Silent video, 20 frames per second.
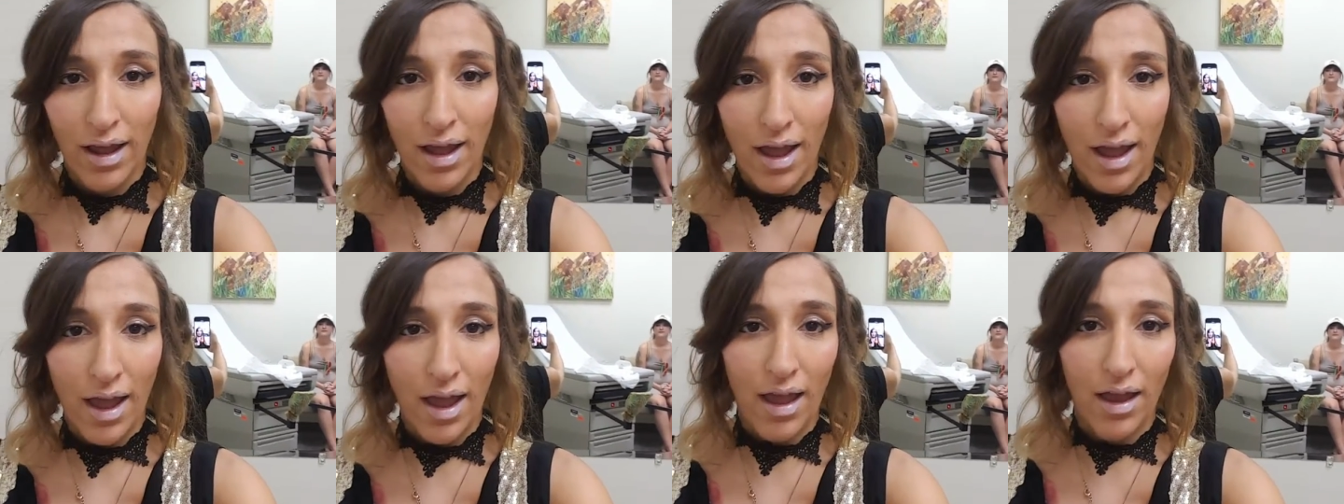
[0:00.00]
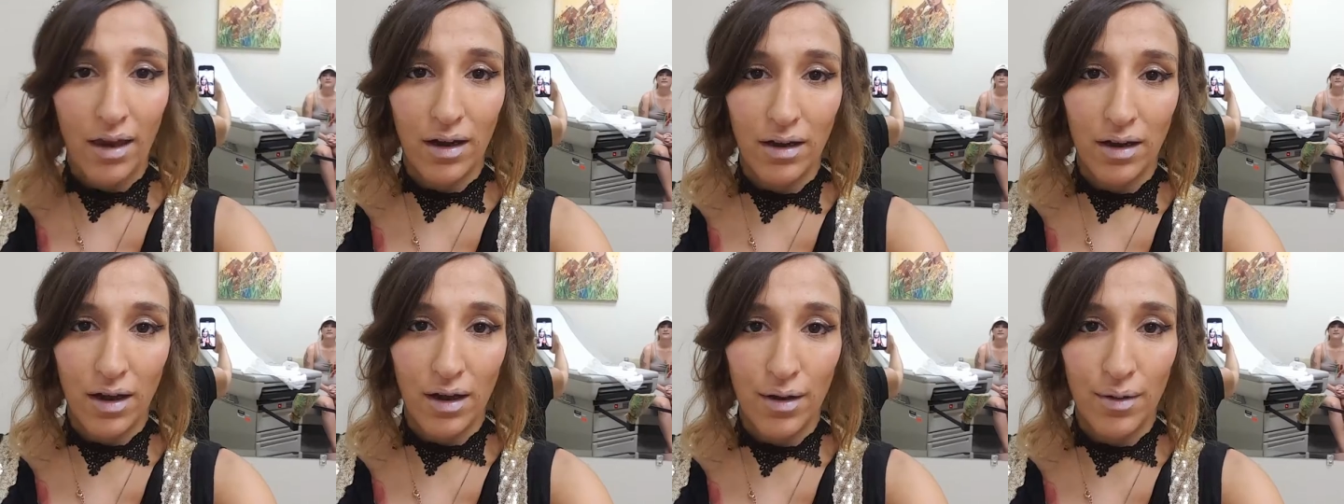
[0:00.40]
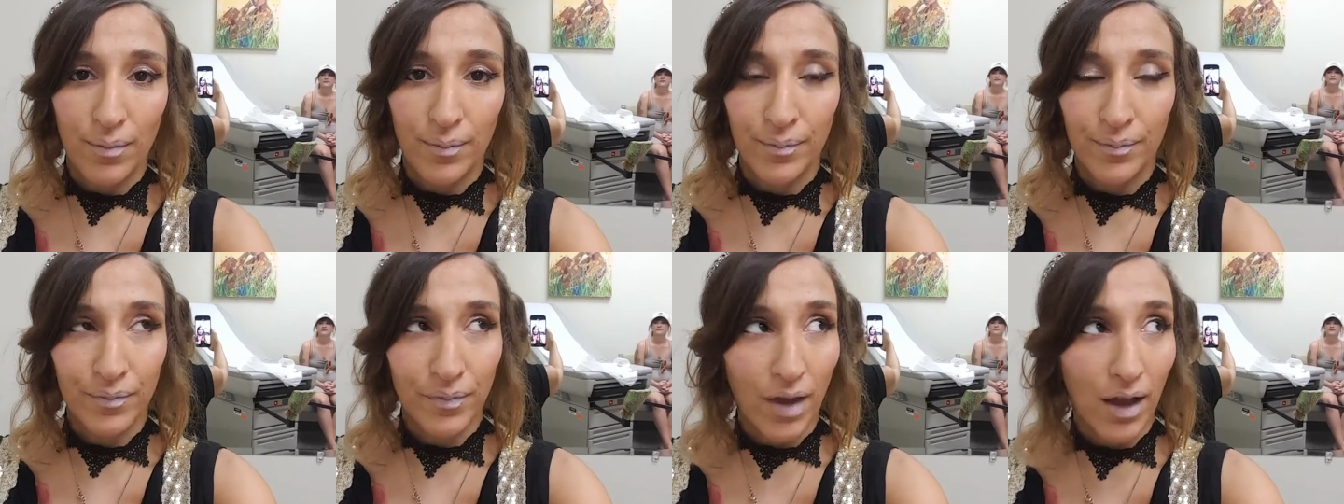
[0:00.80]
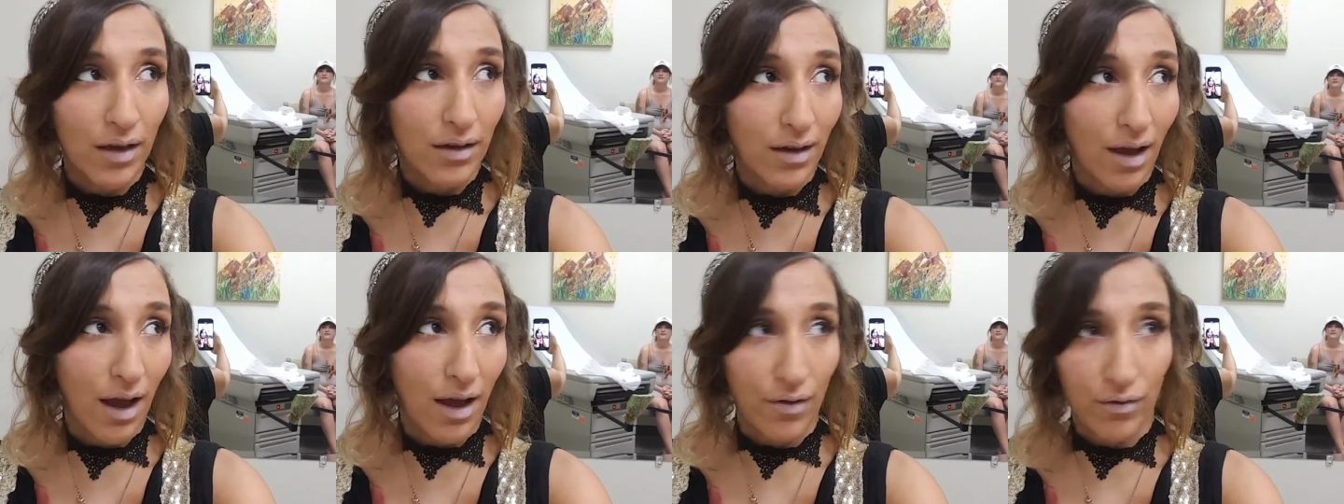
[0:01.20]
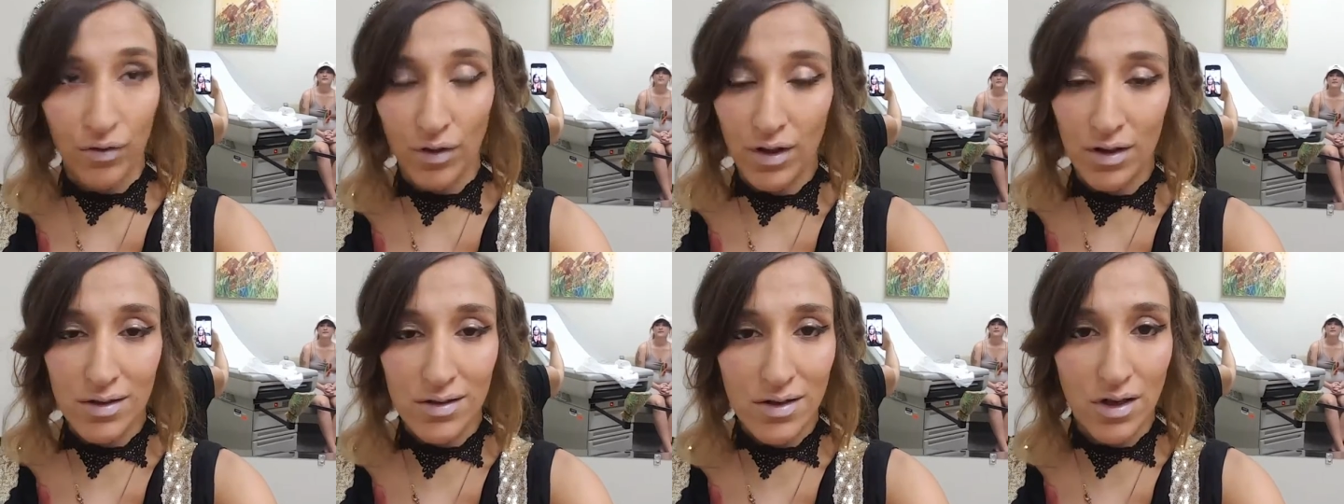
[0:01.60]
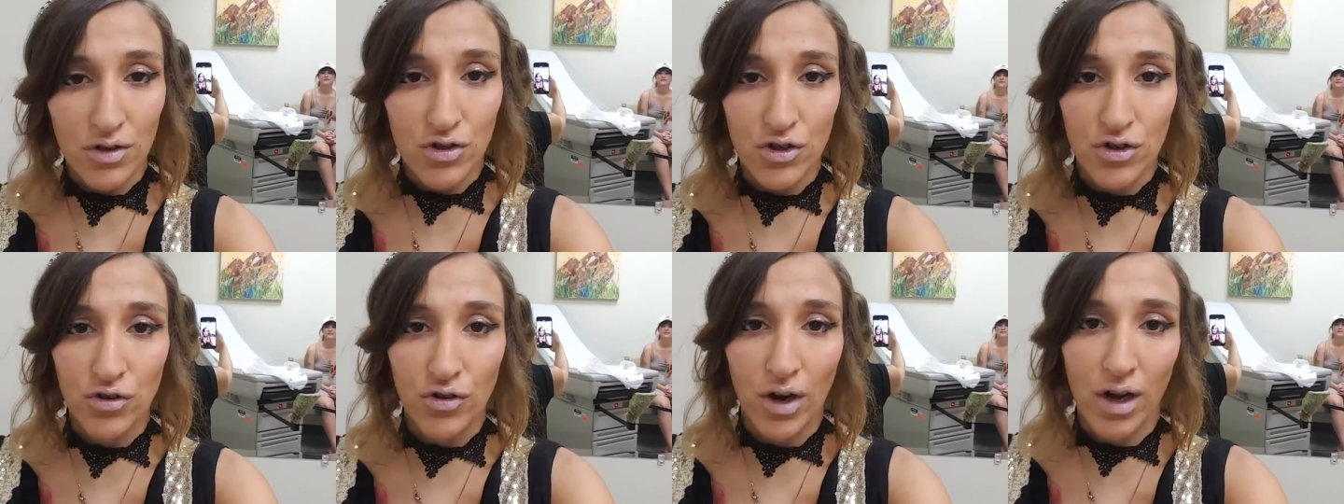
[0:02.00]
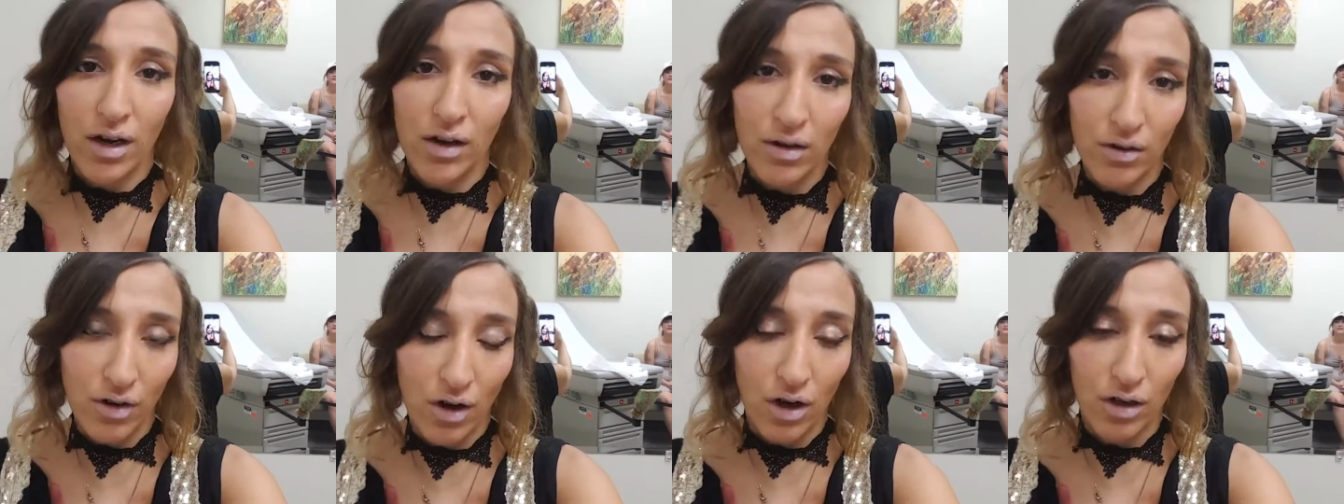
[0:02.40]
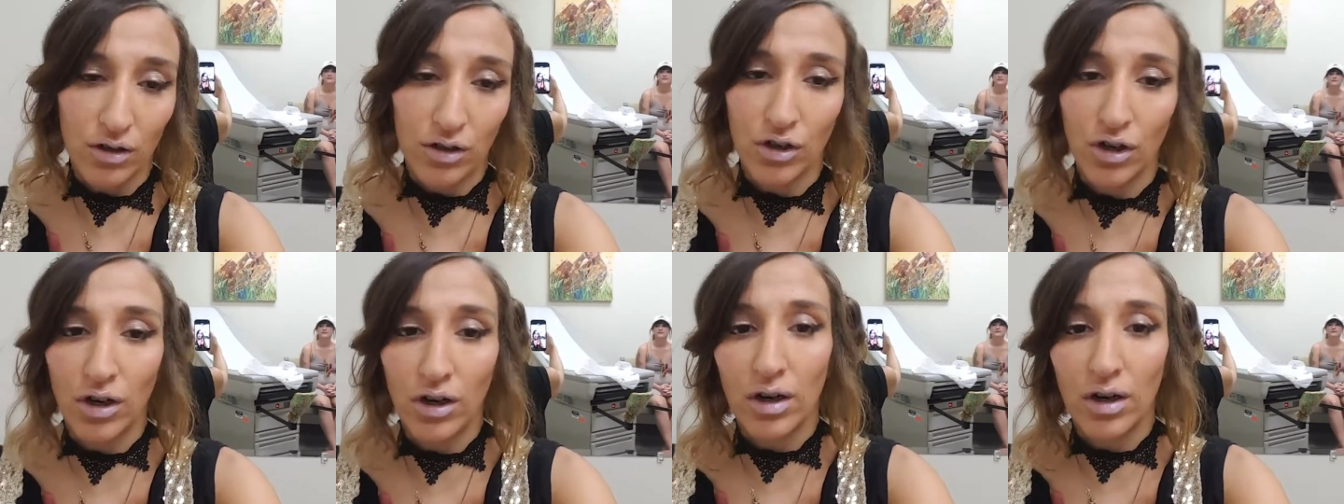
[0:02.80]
and um, and to have like such a great doctor